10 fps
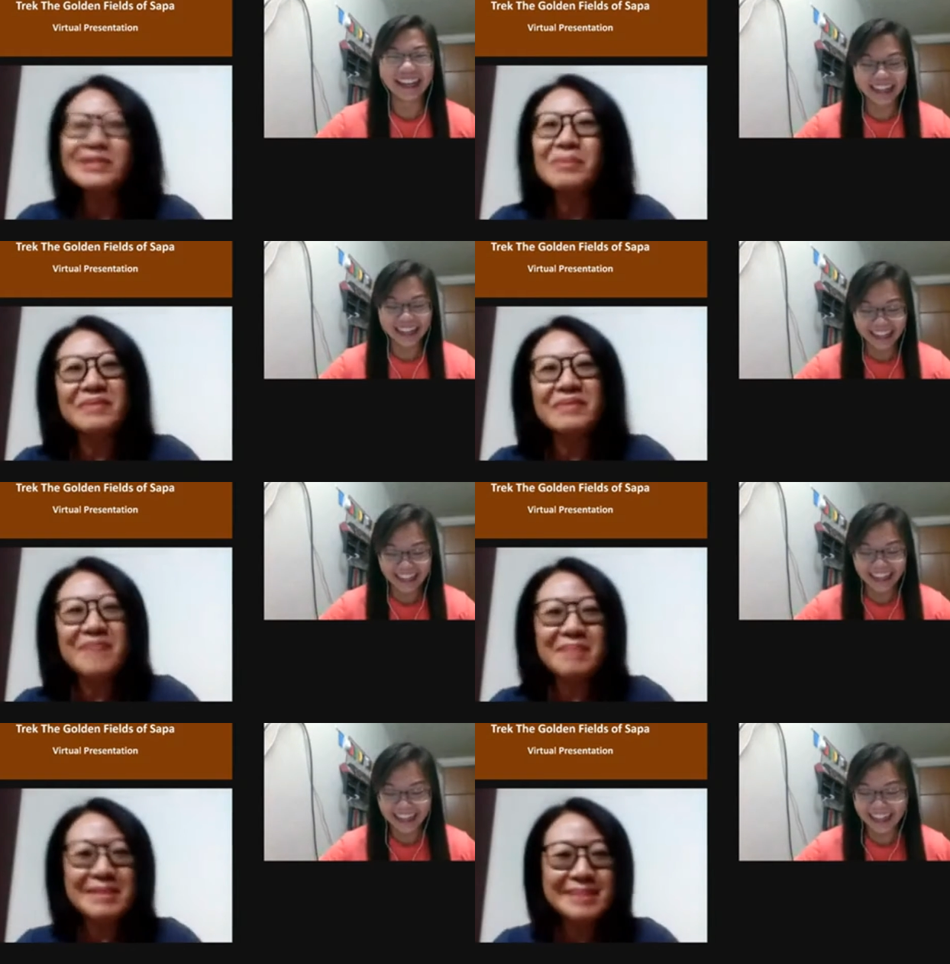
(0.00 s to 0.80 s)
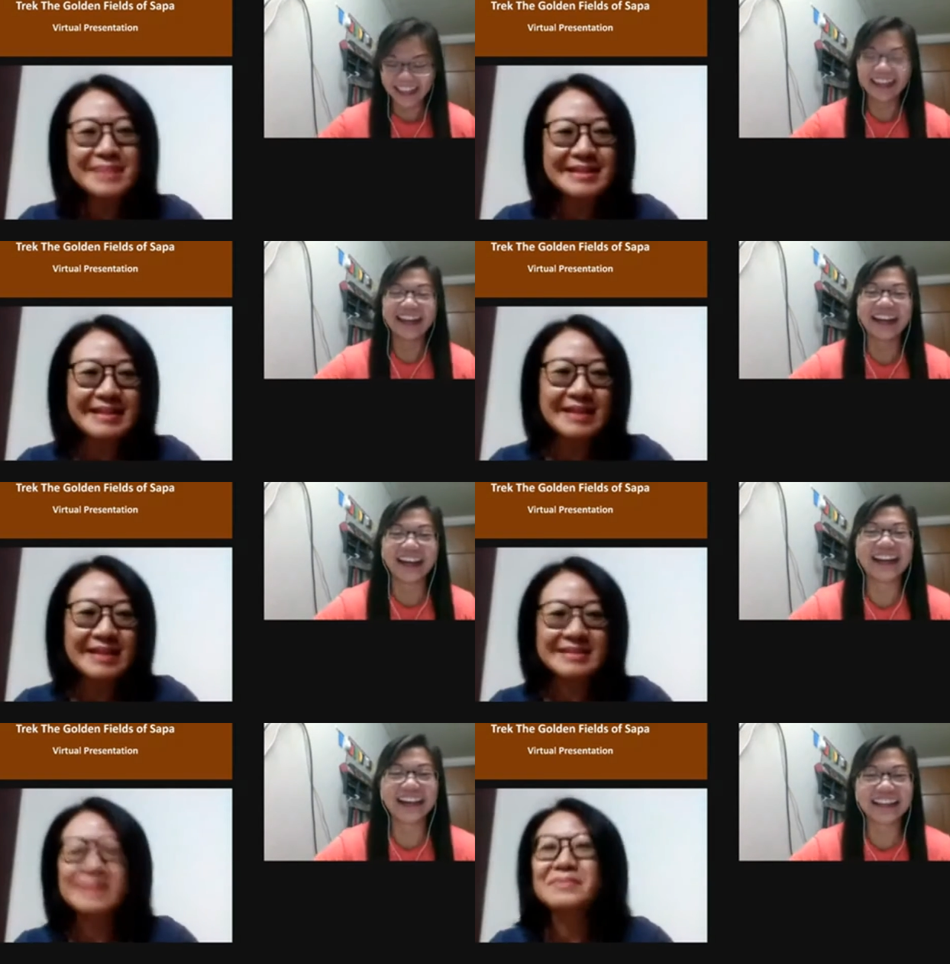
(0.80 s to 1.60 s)
Speaker 1: so before Mabel
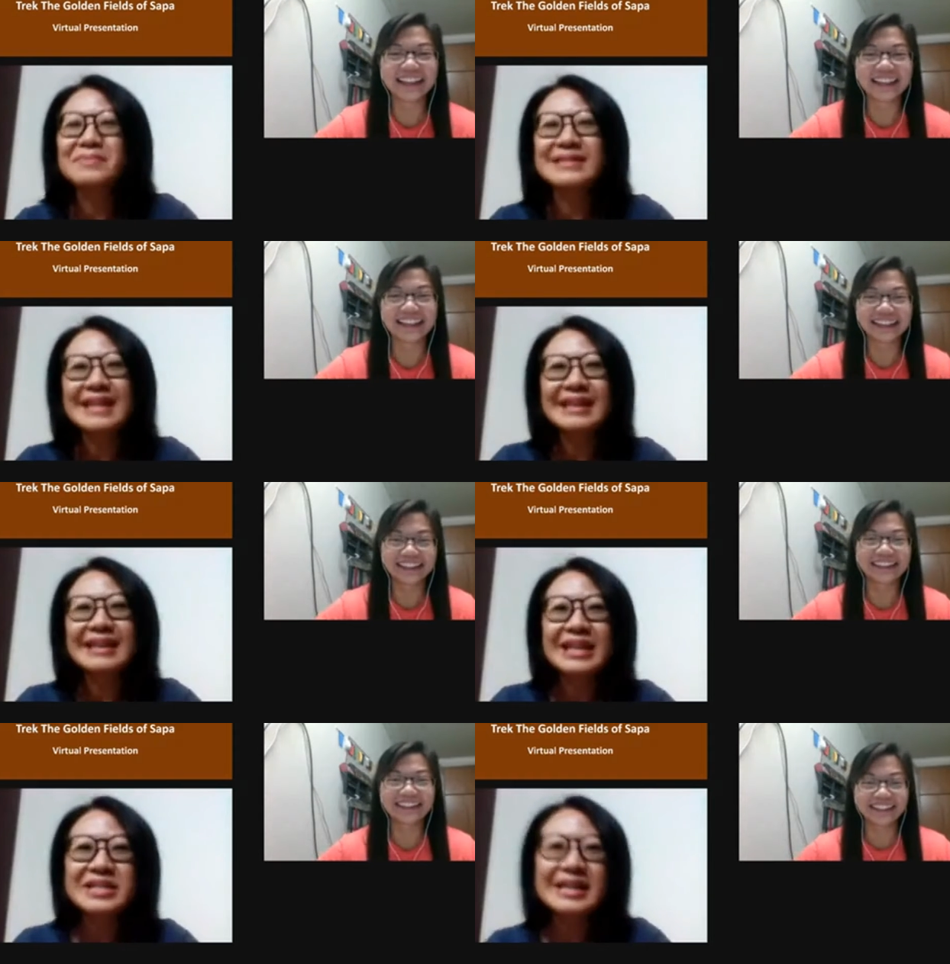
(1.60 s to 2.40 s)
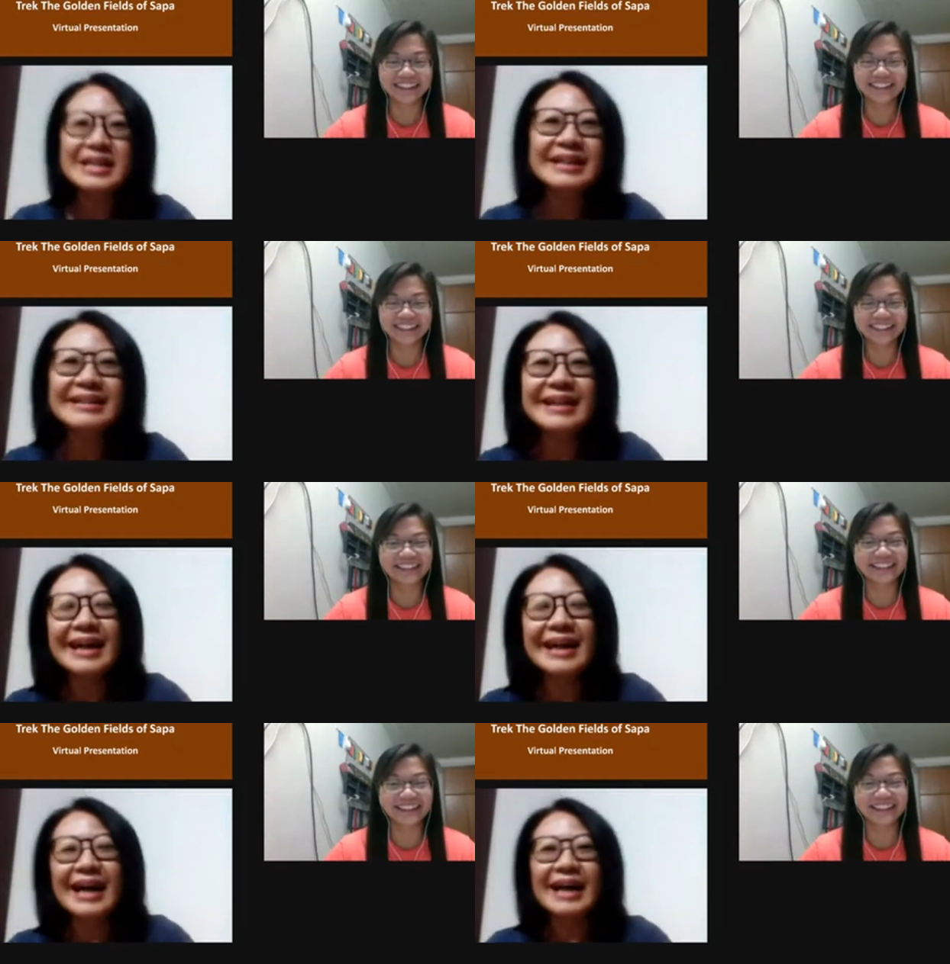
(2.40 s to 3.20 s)
starts the presentation,
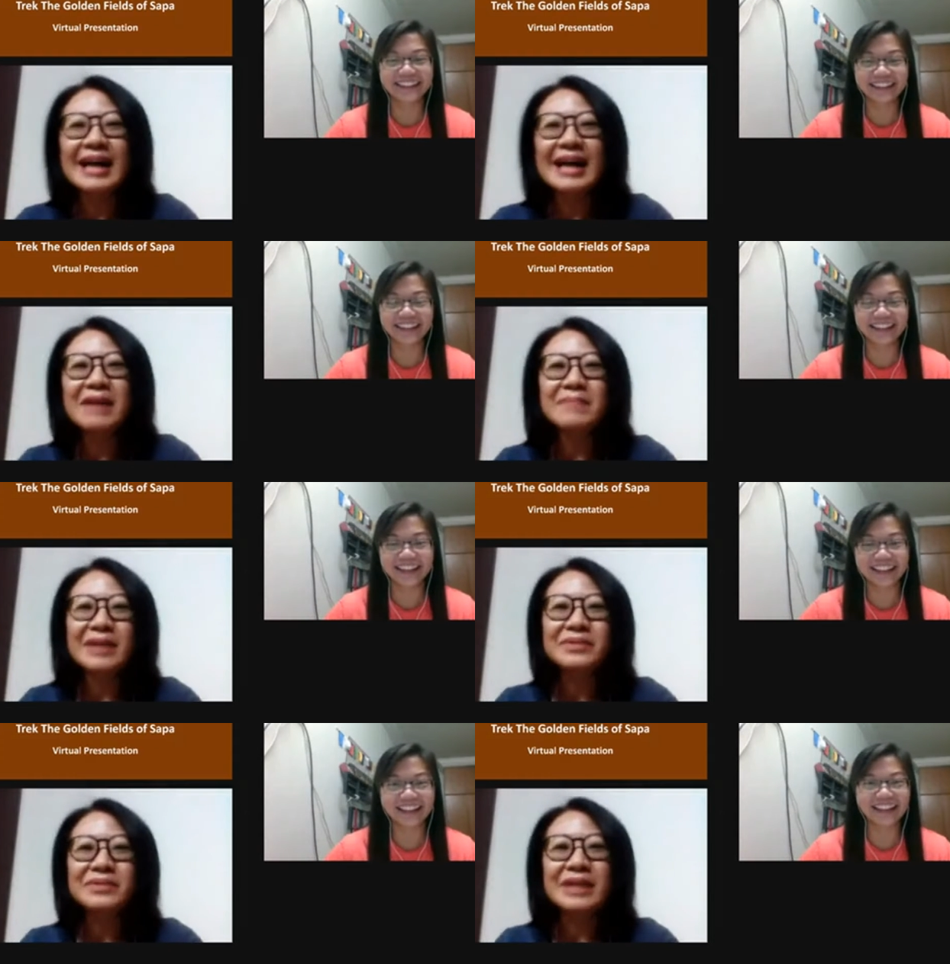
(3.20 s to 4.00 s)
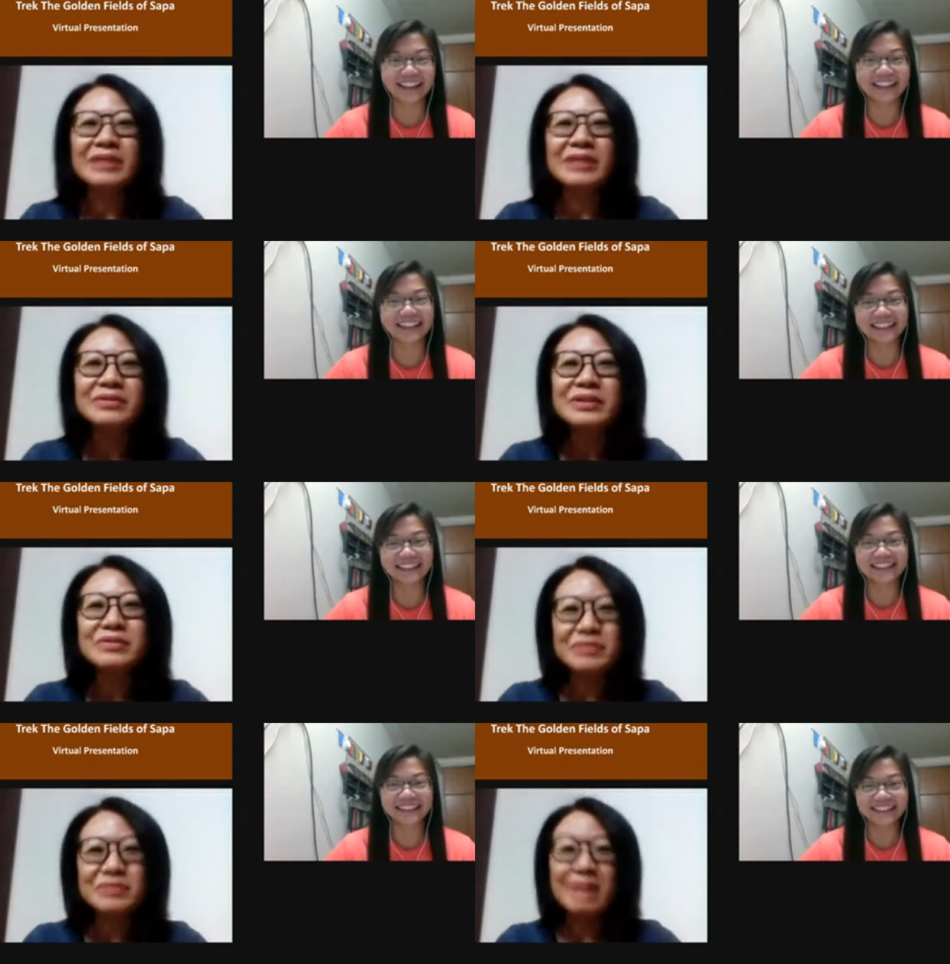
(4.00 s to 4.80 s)
allow me to introduce
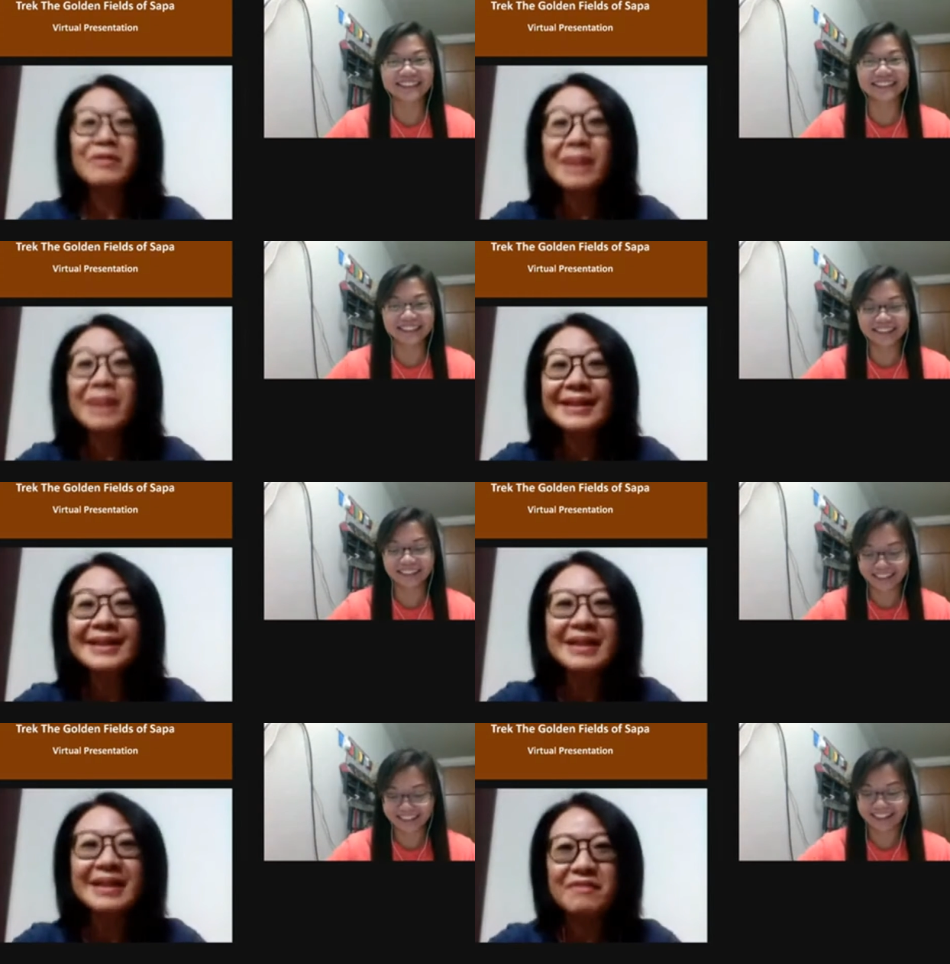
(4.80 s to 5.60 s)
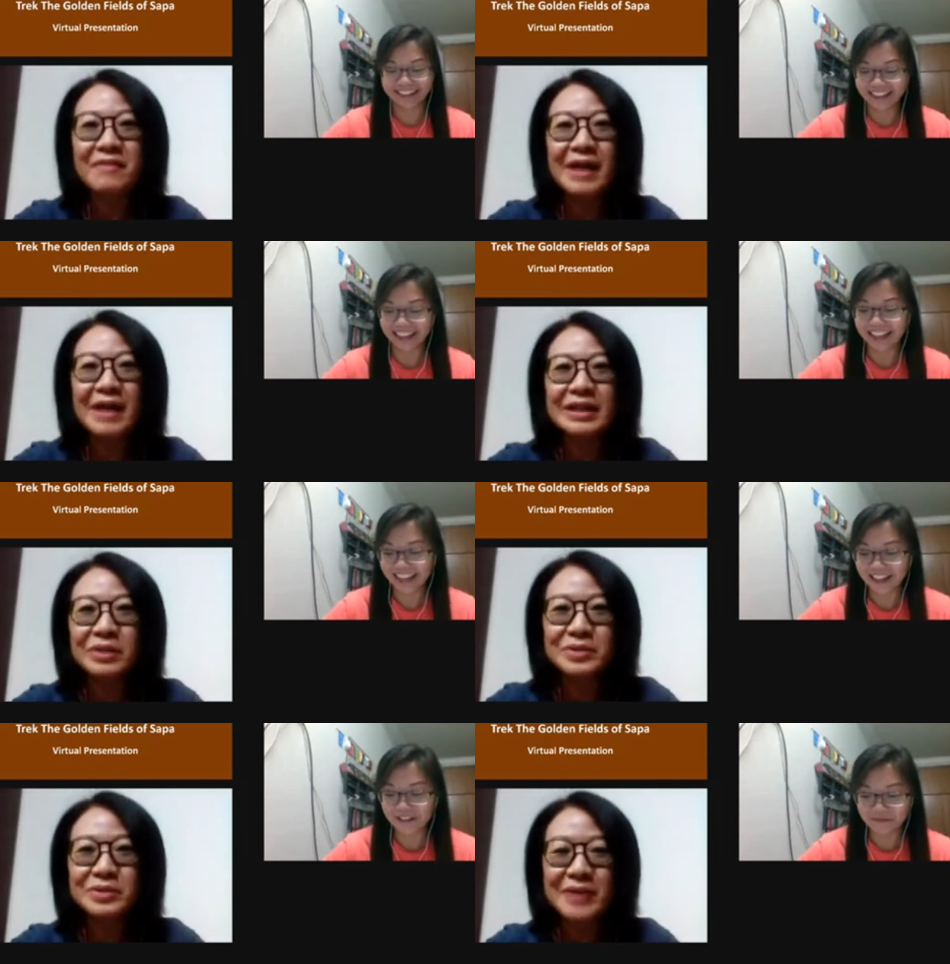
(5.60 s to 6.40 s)
Travel Wander if you are
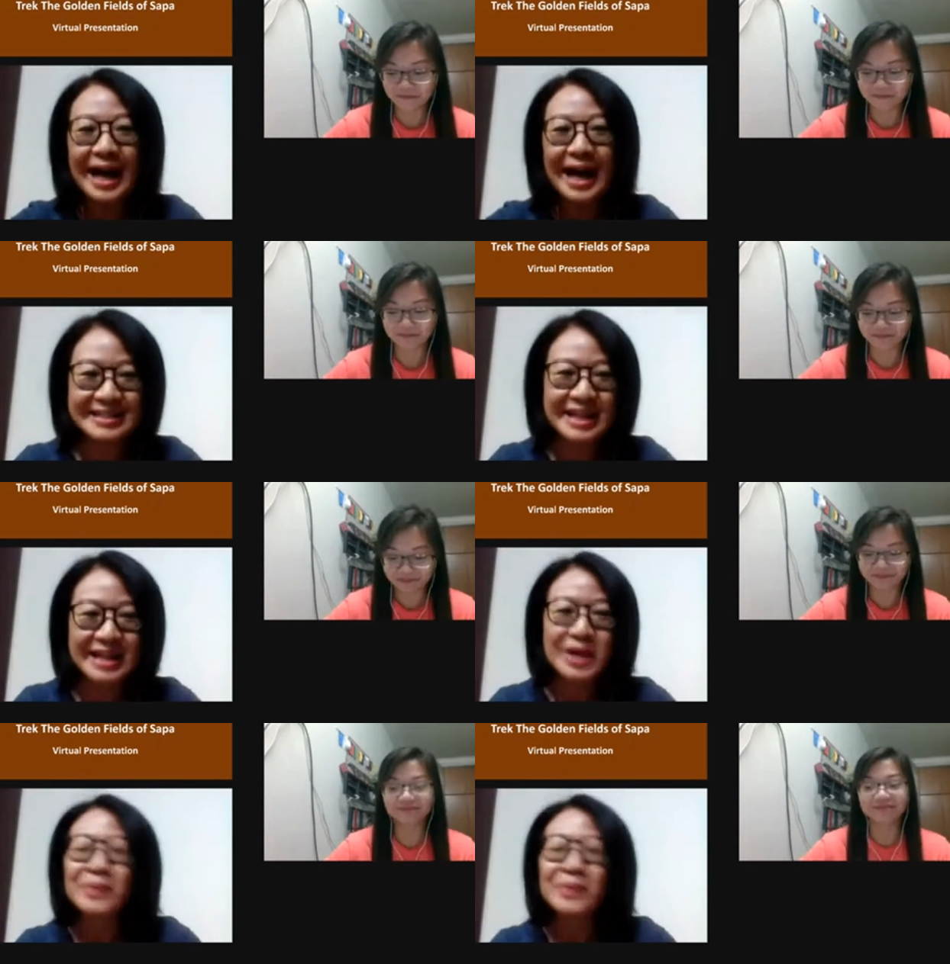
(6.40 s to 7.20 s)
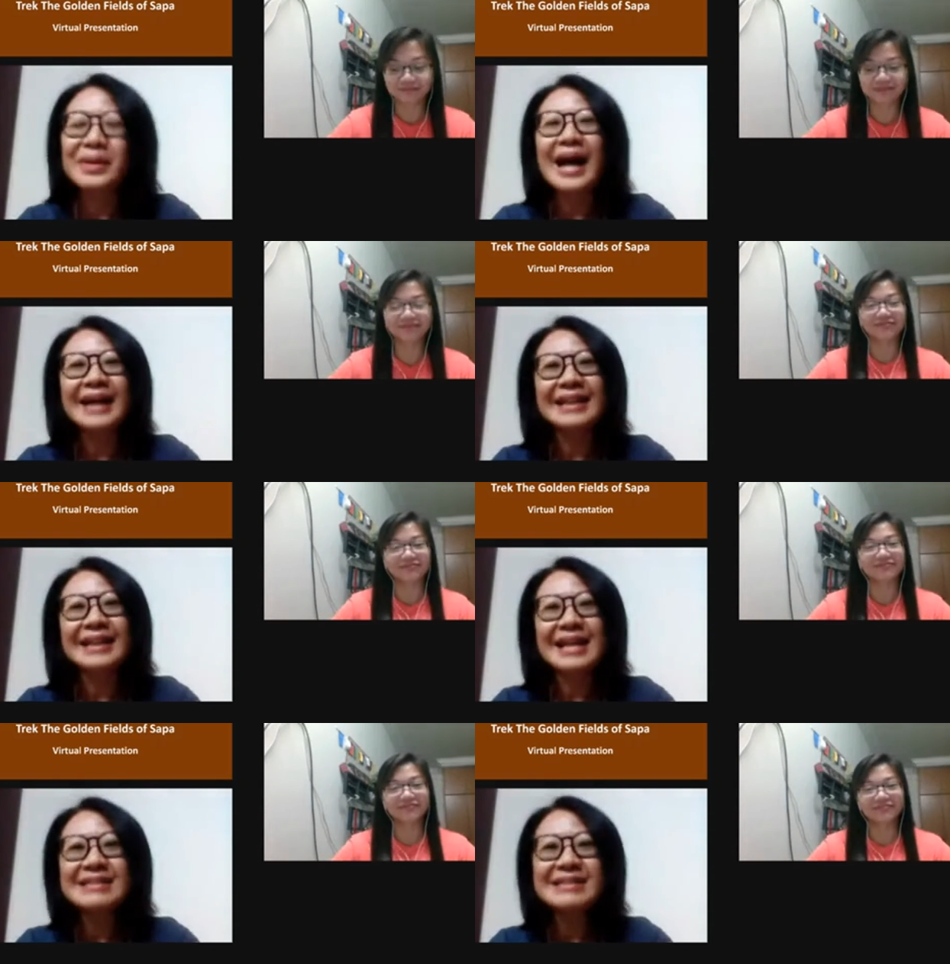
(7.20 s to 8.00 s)
new to us. We are a
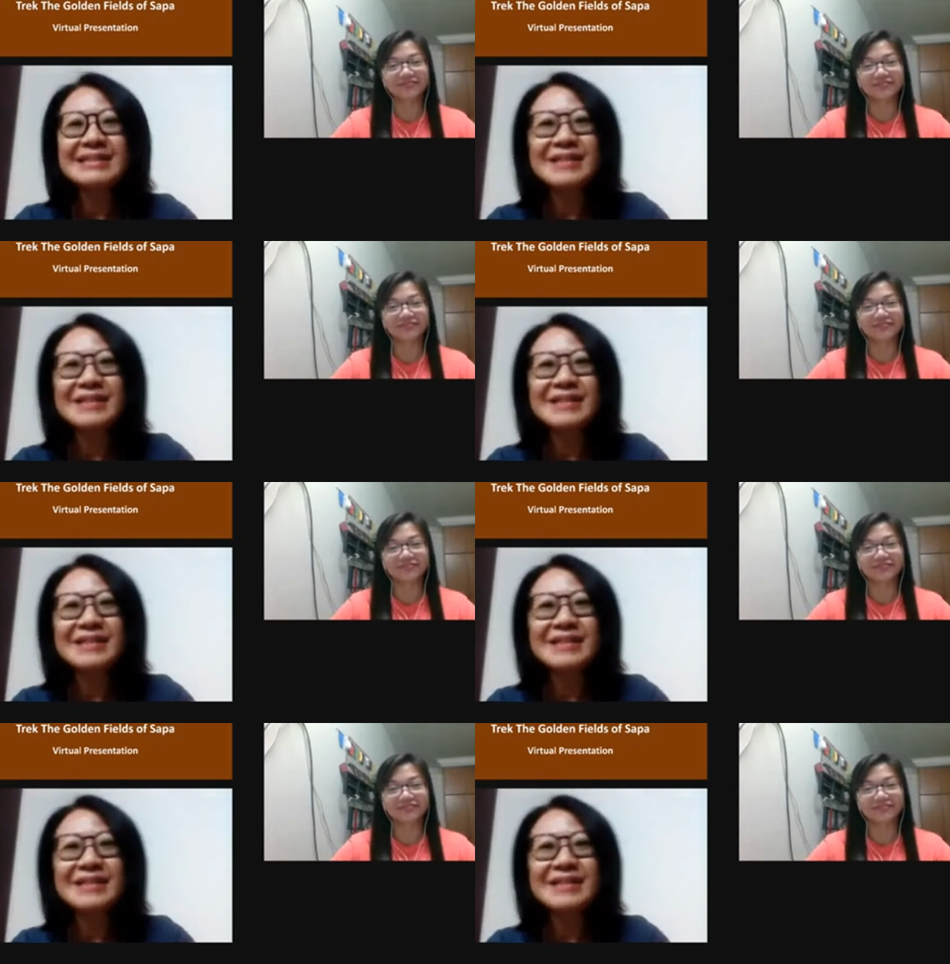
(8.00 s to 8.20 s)
licensed